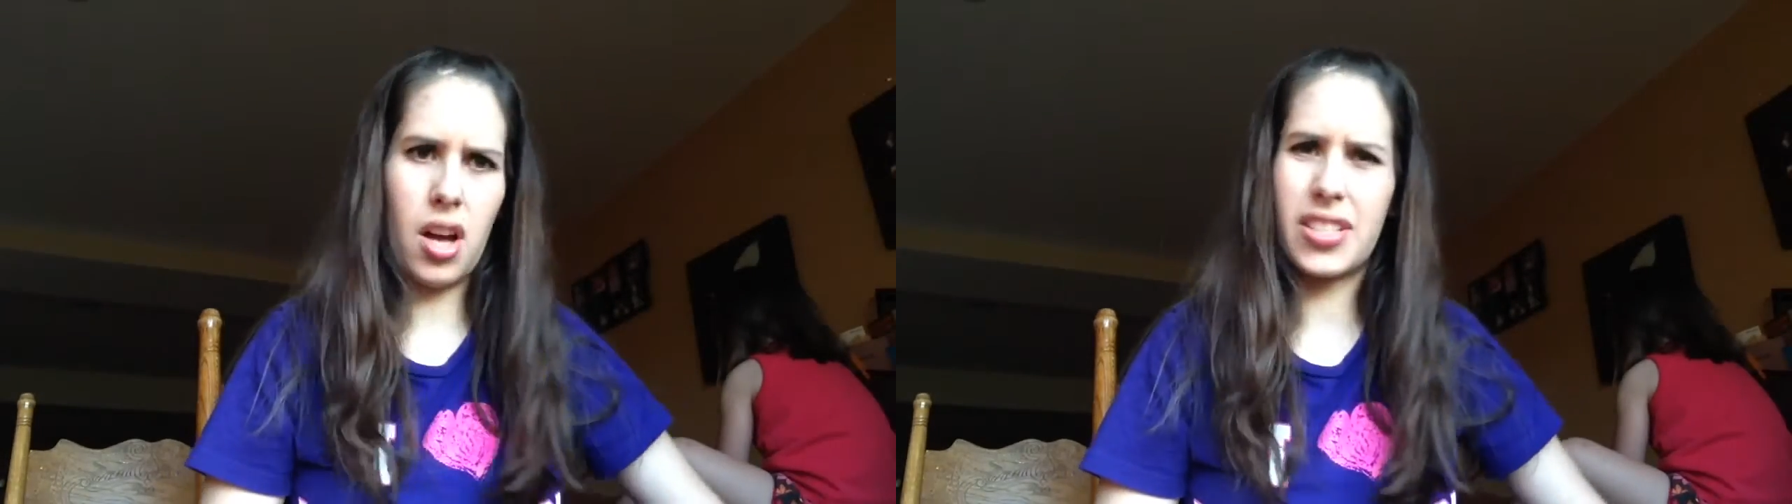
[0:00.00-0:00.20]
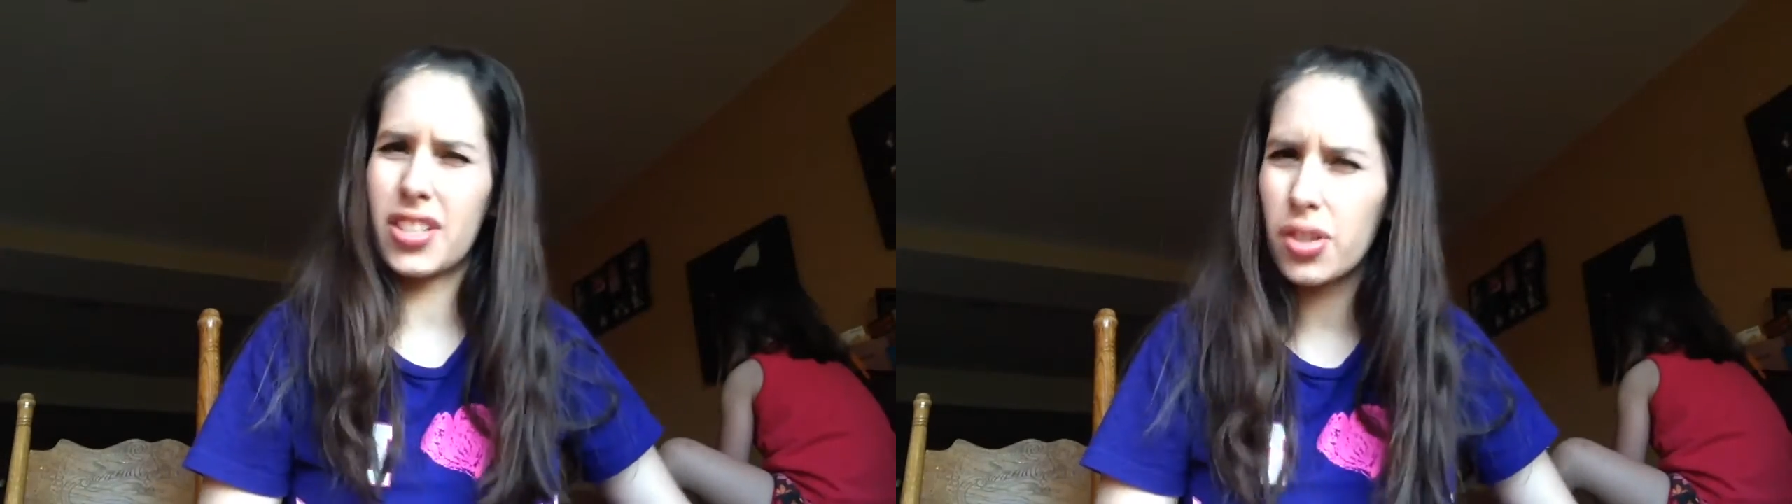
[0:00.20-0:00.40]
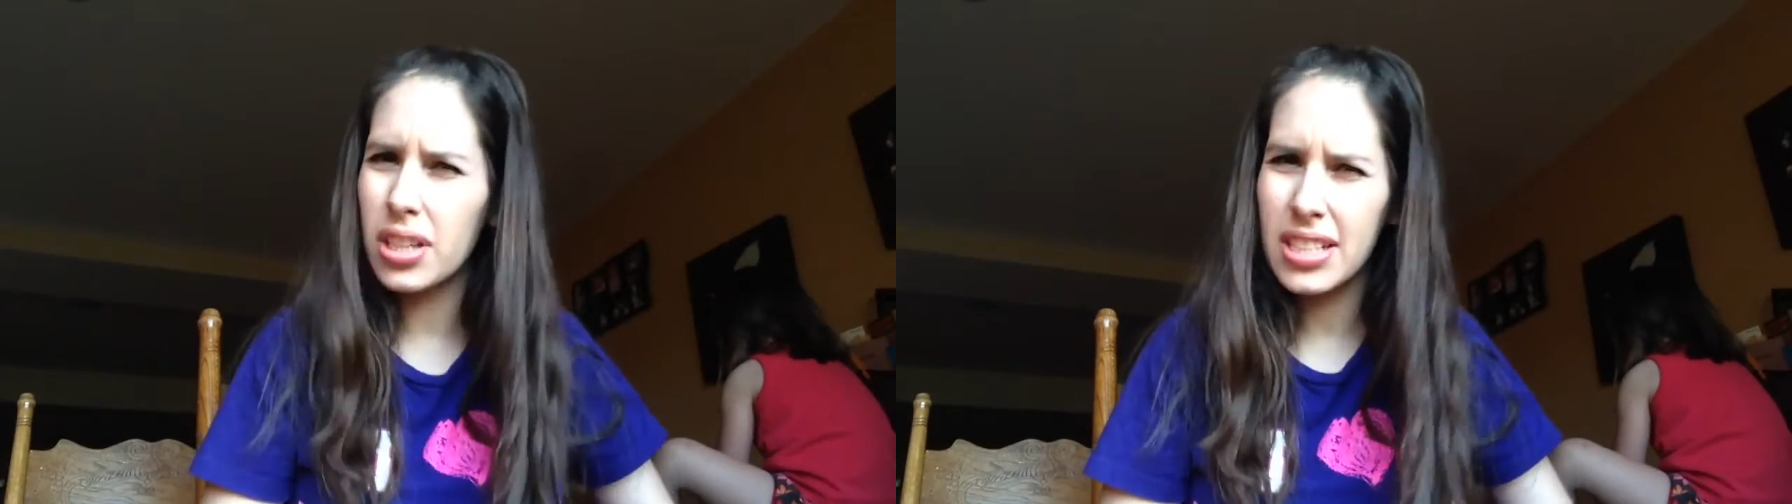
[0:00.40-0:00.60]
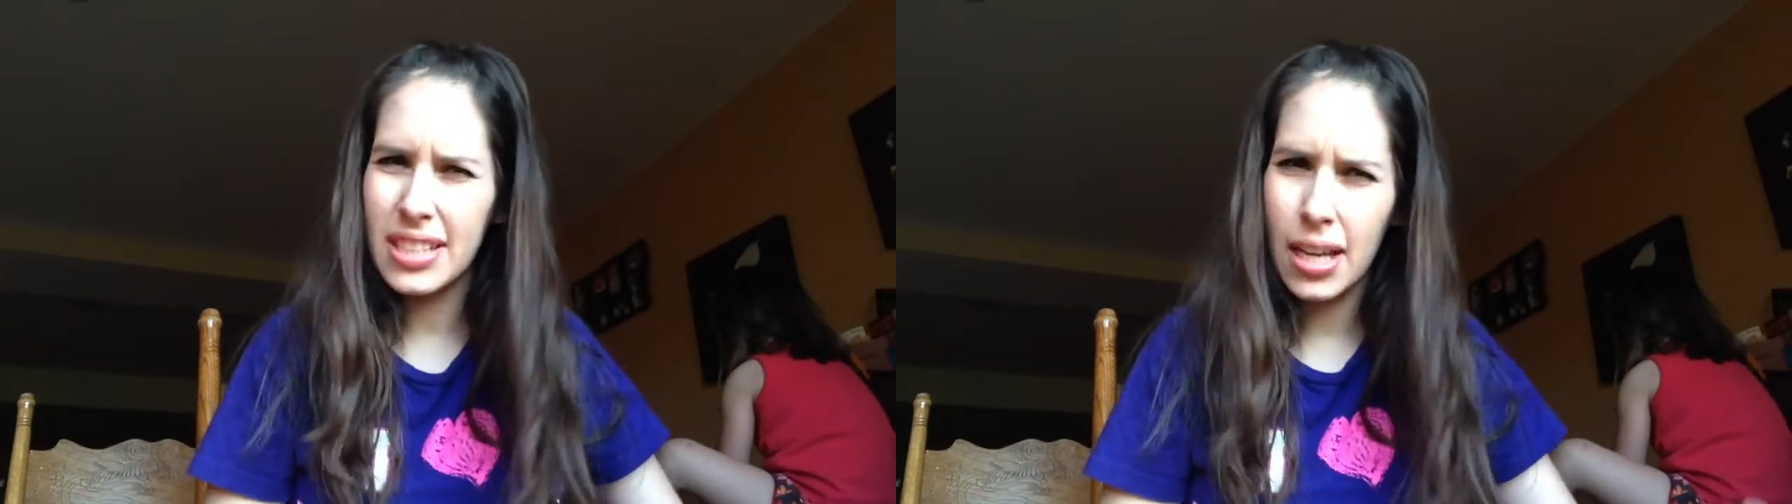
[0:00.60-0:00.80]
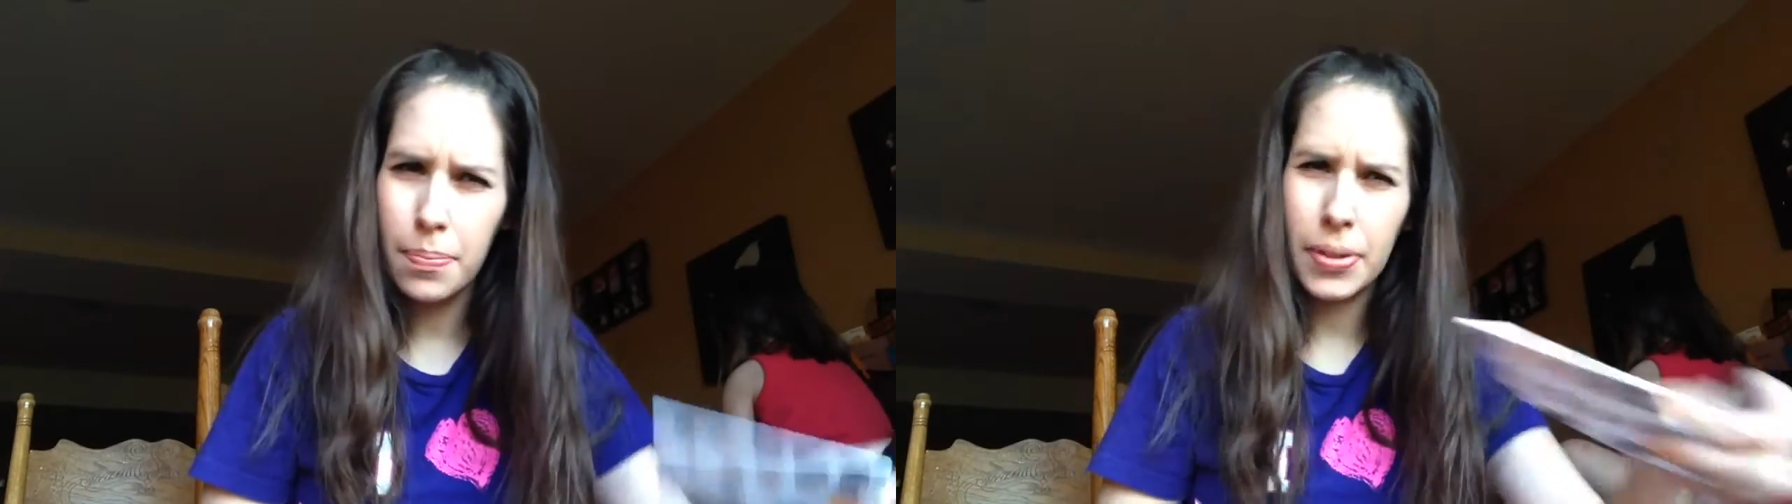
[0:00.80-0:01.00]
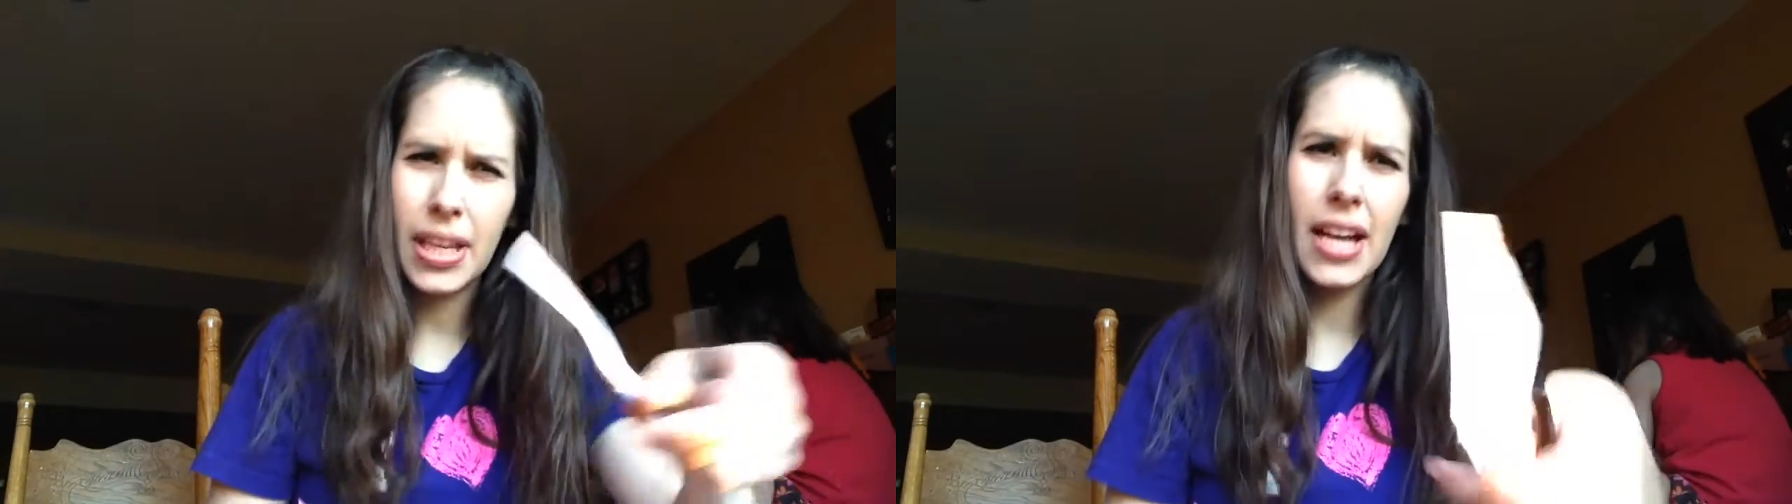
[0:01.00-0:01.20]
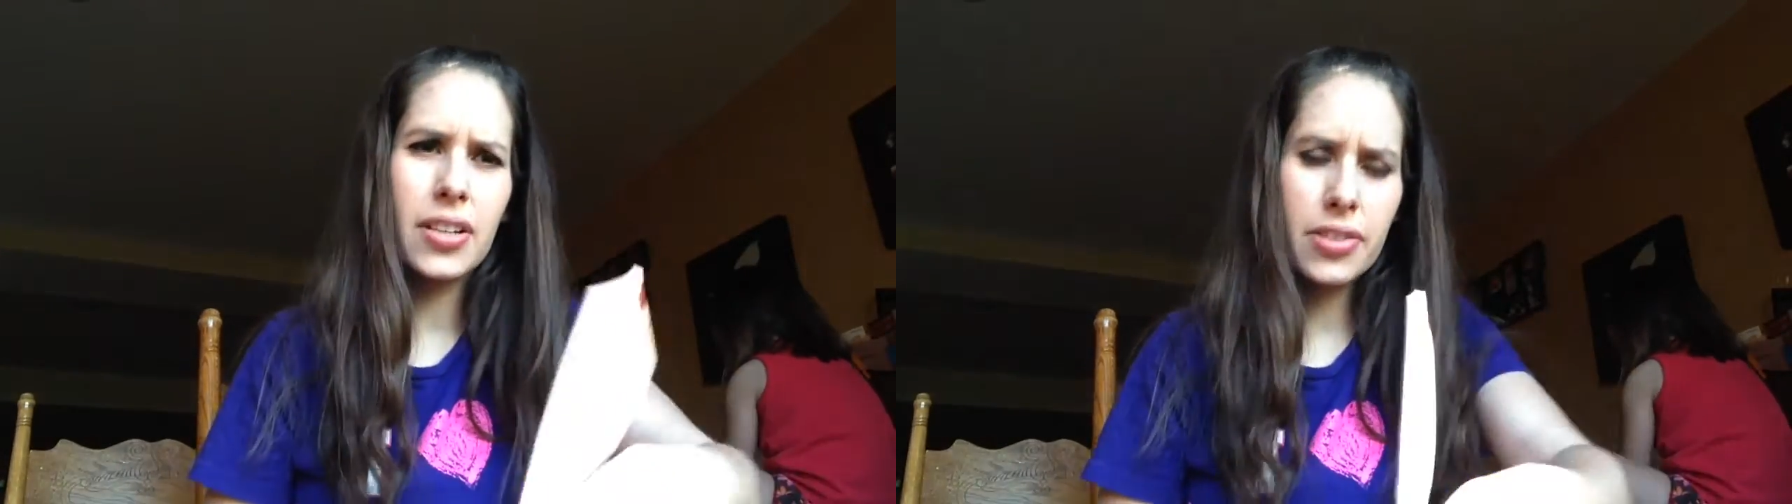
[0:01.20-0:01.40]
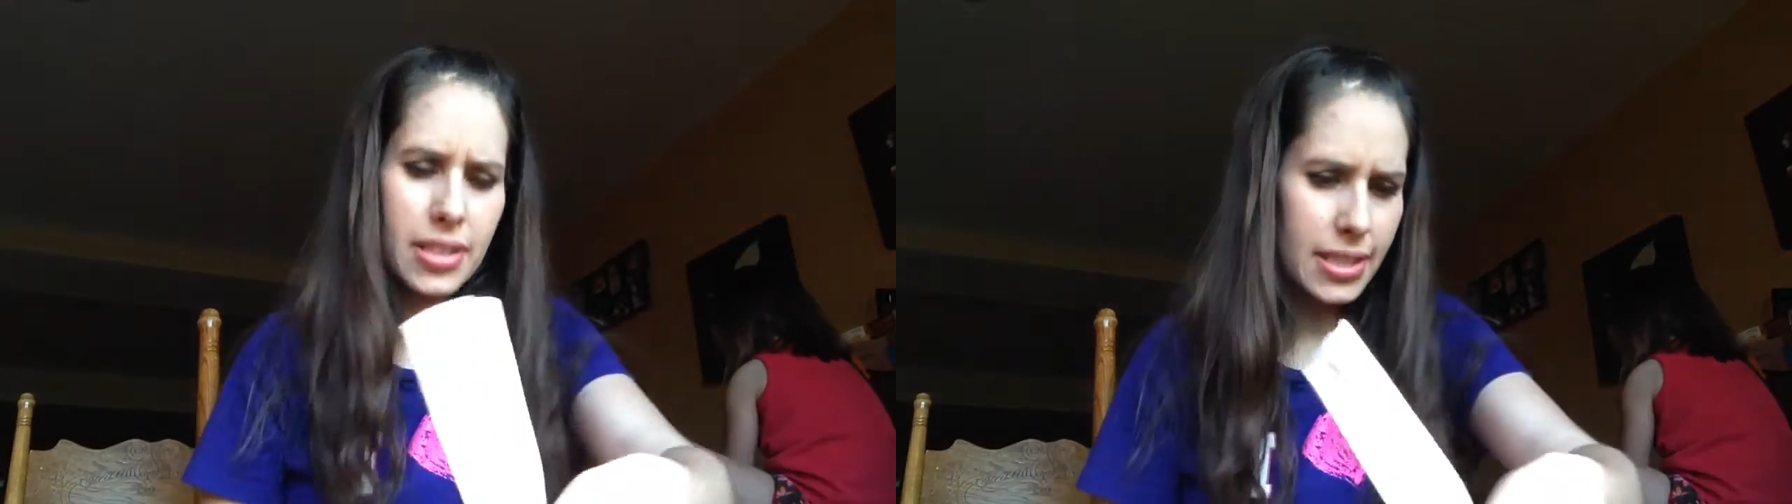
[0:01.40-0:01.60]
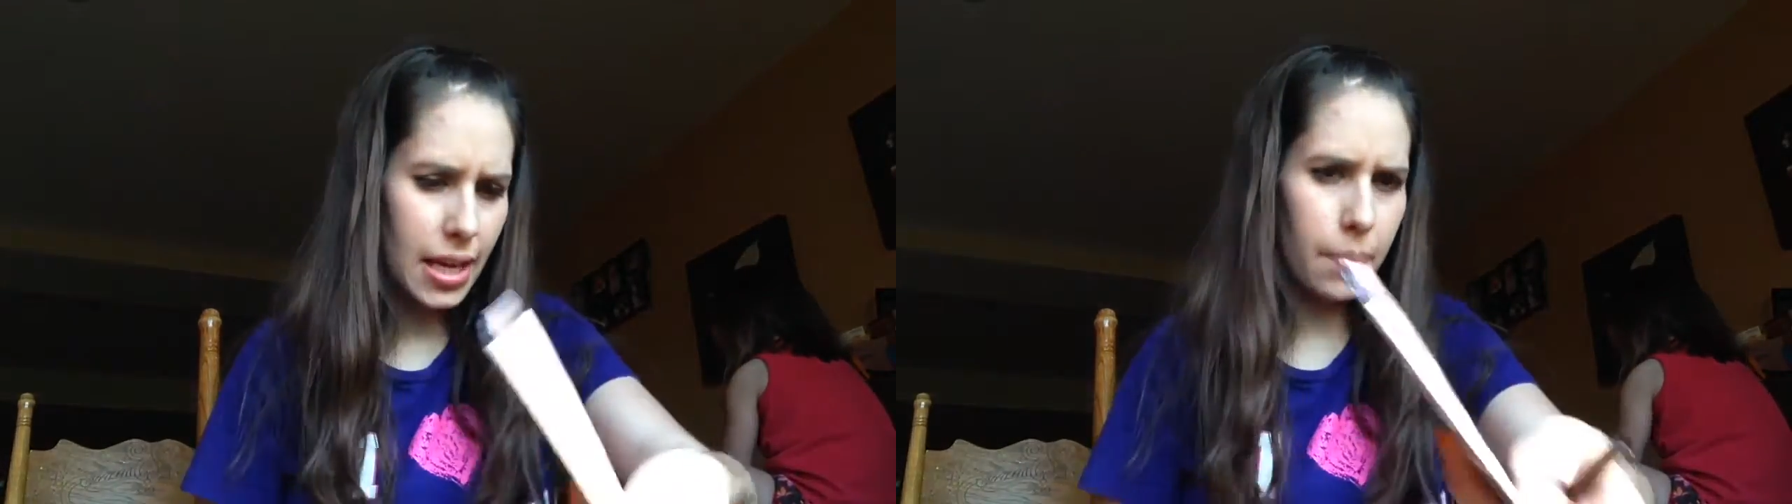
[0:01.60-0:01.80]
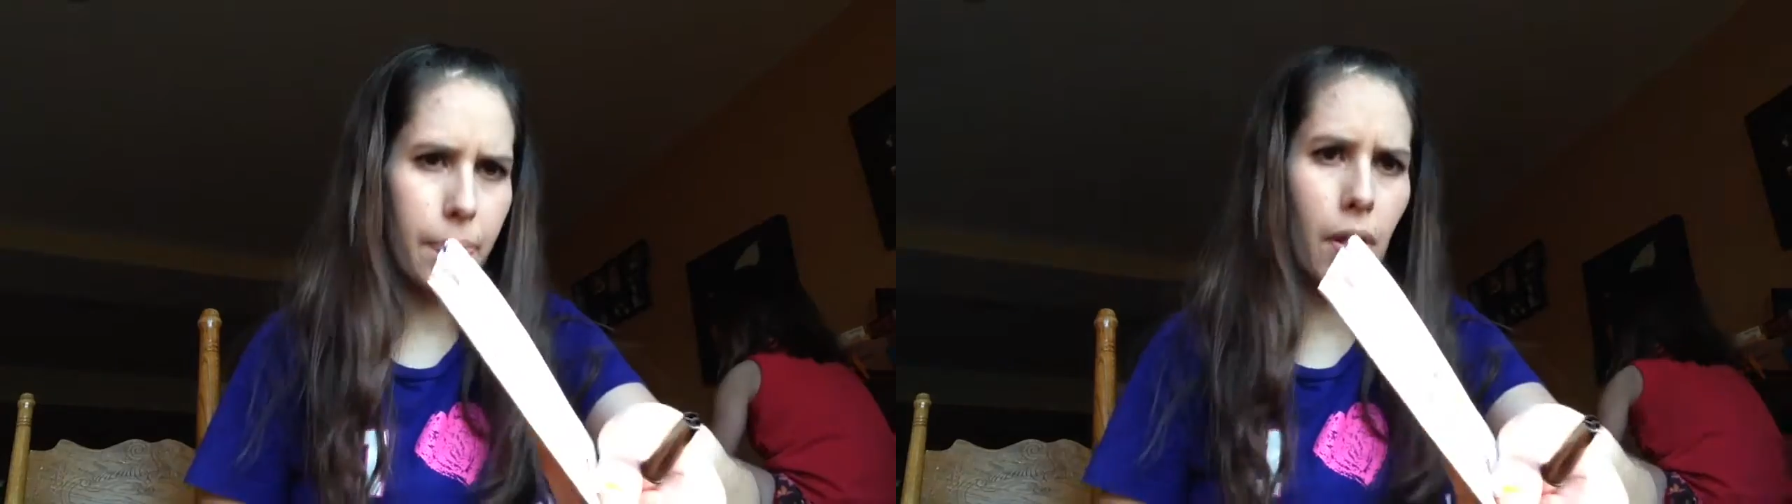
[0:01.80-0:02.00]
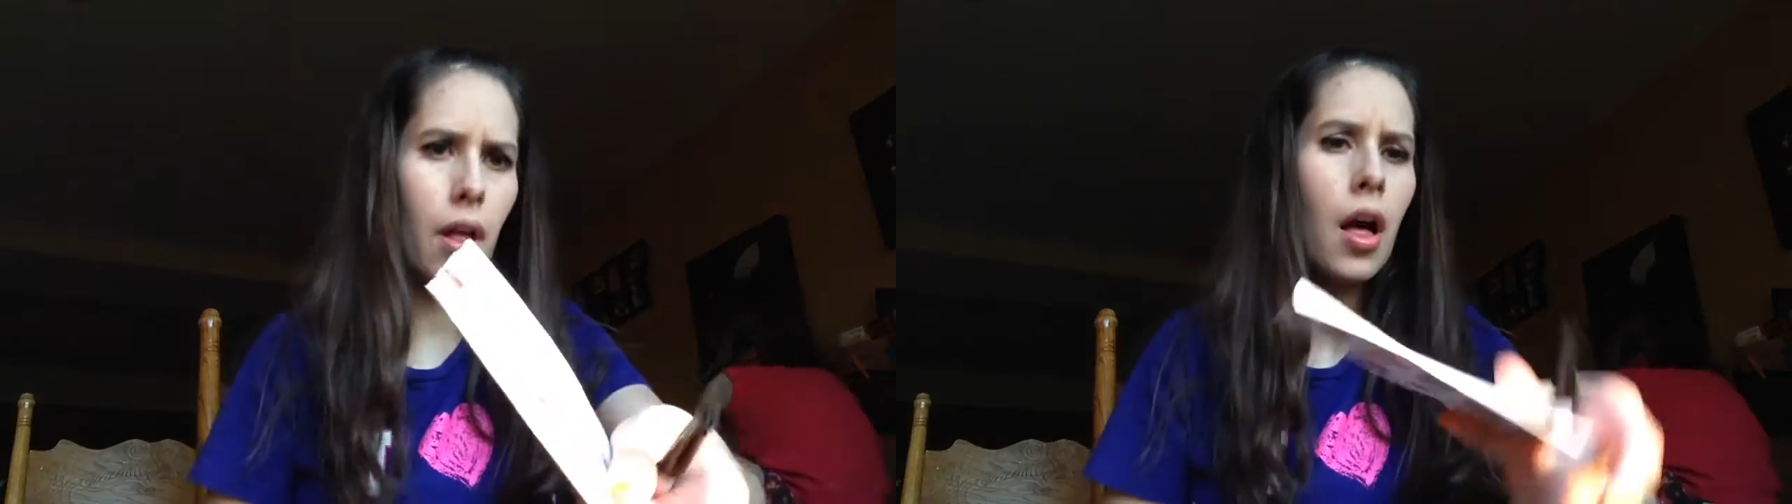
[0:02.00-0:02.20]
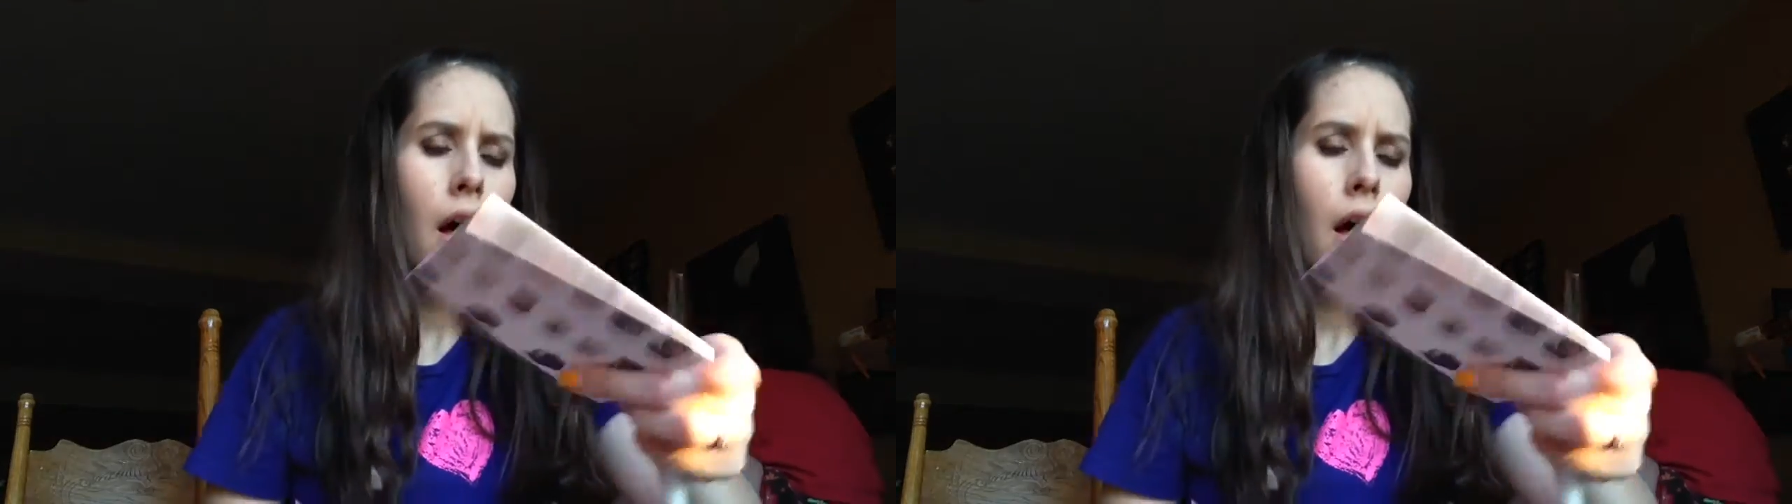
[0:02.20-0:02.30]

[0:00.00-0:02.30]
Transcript: Did you get a sample yet? Here's a sample.